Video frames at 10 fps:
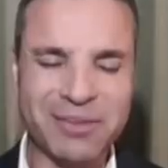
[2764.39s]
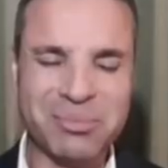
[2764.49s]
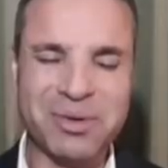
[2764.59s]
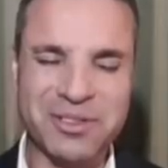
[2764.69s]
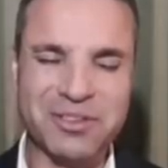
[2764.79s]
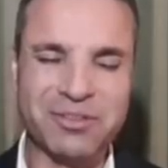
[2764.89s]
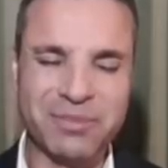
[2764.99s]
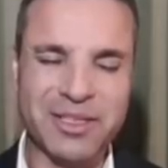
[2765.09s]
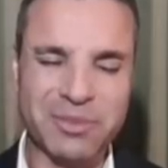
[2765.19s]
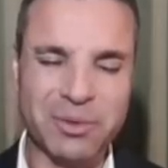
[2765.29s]
that Prince of
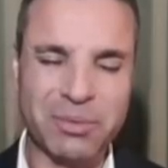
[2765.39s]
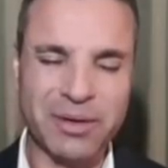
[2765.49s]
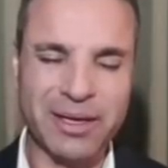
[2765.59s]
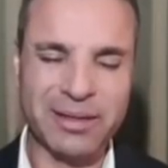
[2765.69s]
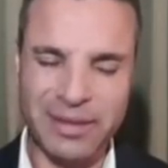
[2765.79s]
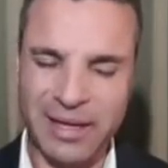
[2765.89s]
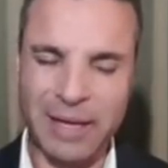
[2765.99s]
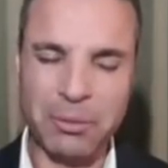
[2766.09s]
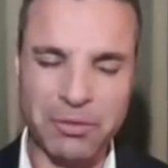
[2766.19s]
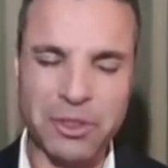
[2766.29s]
Peace, we pray. In the
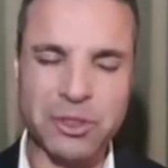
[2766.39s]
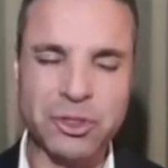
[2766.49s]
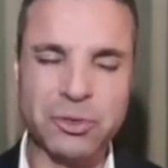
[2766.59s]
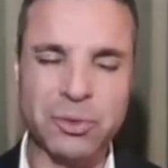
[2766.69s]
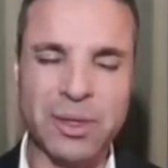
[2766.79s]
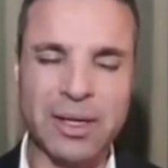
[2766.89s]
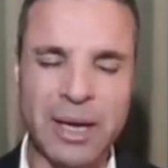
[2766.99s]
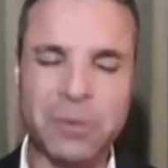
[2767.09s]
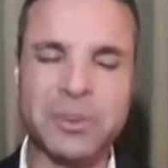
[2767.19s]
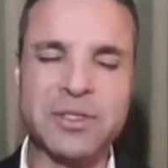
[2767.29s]
name of Yeshua,
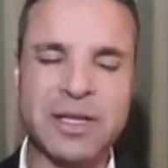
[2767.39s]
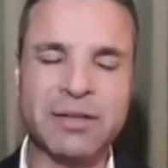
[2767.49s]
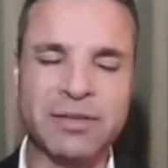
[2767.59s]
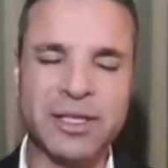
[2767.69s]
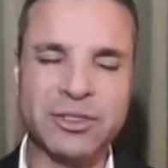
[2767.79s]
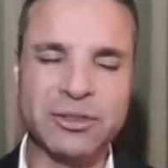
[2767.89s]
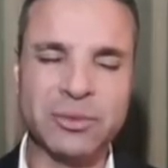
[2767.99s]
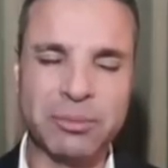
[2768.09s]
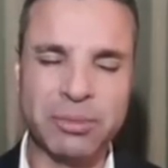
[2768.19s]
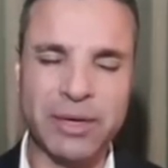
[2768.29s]
our salvation,
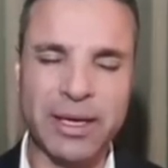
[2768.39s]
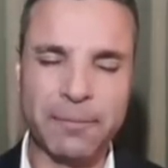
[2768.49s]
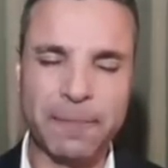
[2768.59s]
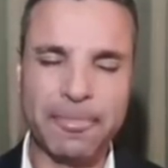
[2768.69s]
we pray.